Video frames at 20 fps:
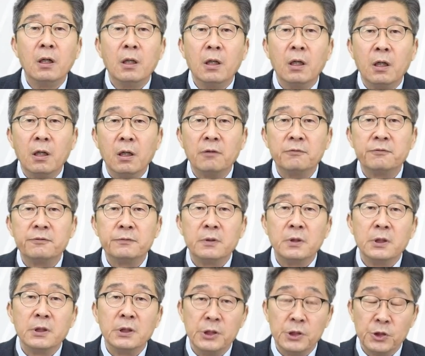of
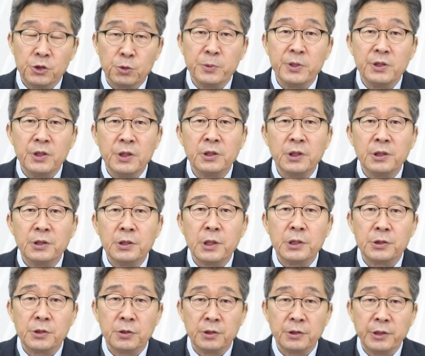instrument
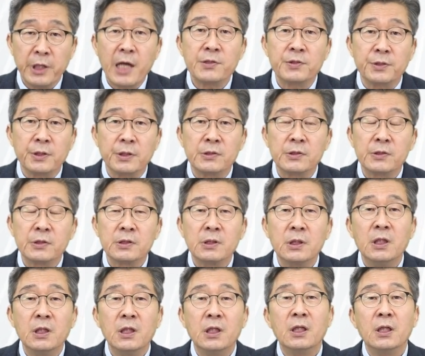indentation testings
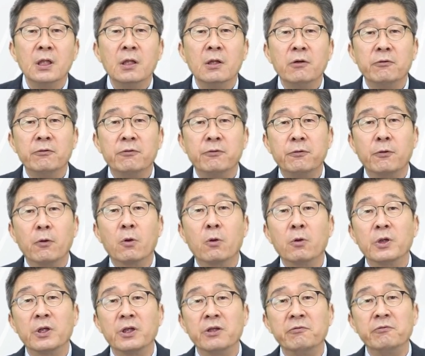for
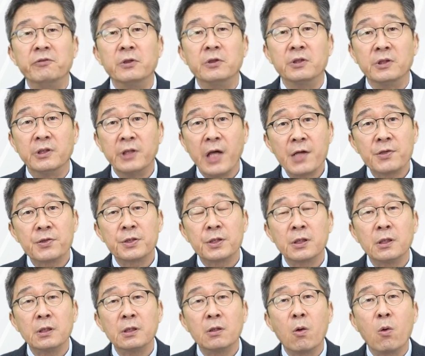in-field
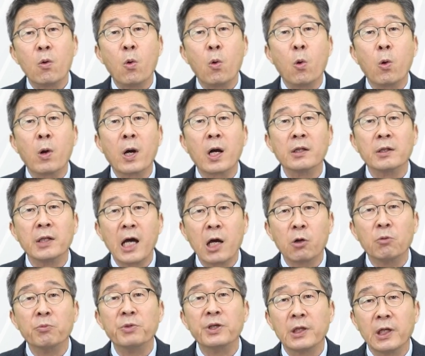testing or
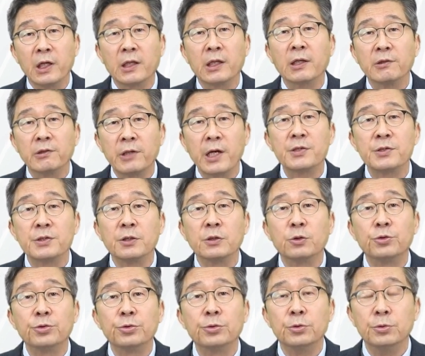nanomechanical testing
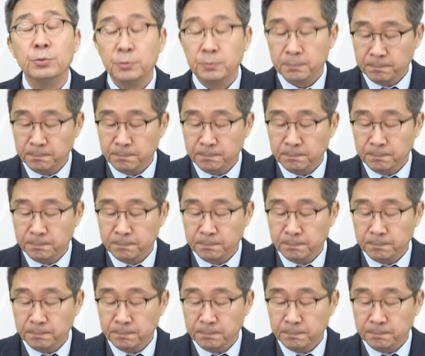too.